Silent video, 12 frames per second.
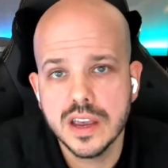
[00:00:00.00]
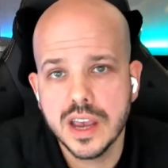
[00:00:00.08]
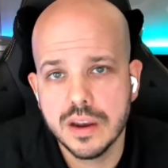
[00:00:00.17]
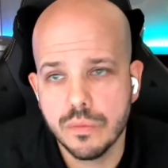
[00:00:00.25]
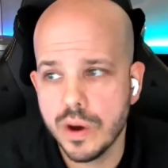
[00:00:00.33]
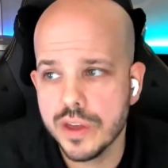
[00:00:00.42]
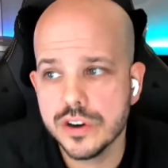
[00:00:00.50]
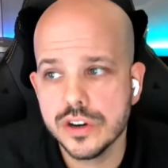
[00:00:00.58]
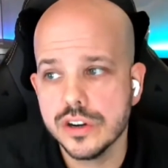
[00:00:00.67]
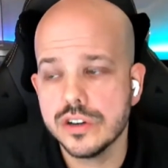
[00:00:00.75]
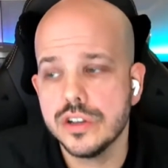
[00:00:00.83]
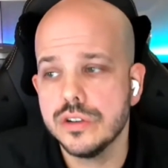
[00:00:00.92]
And whether
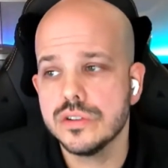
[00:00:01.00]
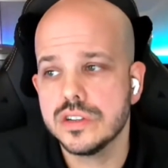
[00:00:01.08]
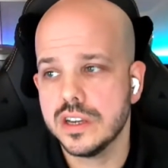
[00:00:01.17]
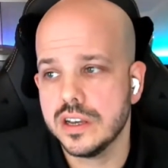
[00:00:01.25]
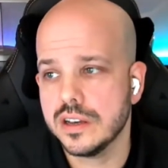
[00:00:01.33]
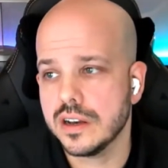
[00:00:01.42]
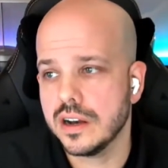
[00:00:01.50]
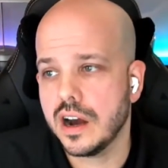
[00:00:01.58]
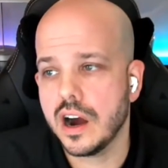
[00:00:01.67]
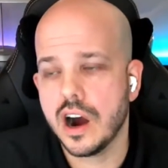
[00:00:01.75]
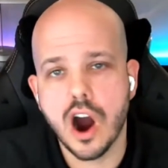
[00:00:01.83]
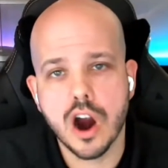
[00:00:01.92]
you're using
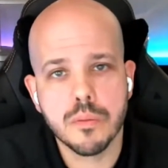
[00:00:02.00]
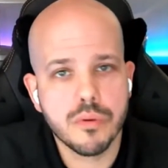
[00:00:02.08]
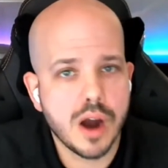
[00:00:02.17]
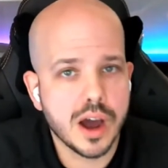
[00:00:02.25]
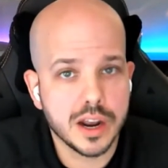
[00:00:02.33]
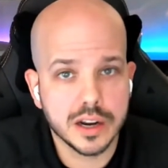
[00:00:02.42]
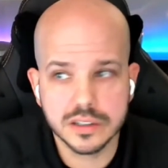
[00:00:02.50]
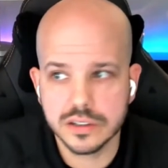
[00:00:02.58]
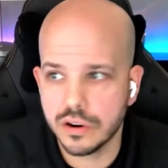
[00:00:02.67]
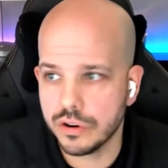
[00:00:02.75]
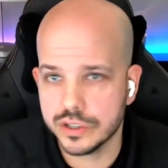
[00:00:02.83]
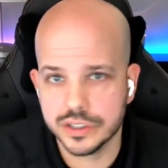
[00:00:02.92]
our product
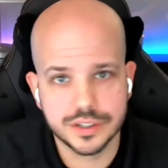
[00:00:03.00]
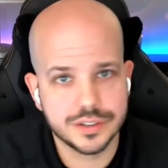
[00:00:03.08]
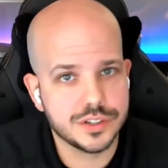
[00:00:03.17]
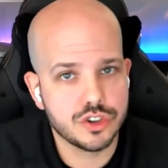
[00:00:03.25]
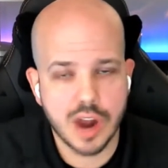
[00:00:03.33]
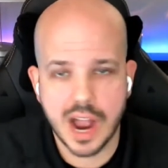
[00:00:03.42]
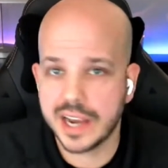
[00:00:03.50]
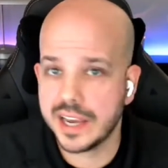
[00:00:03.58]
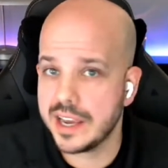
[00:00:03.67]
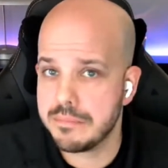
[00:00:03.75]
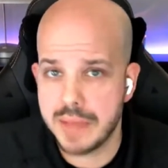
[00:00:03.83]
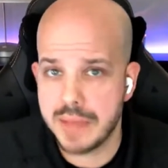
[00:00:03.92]
or just tracking it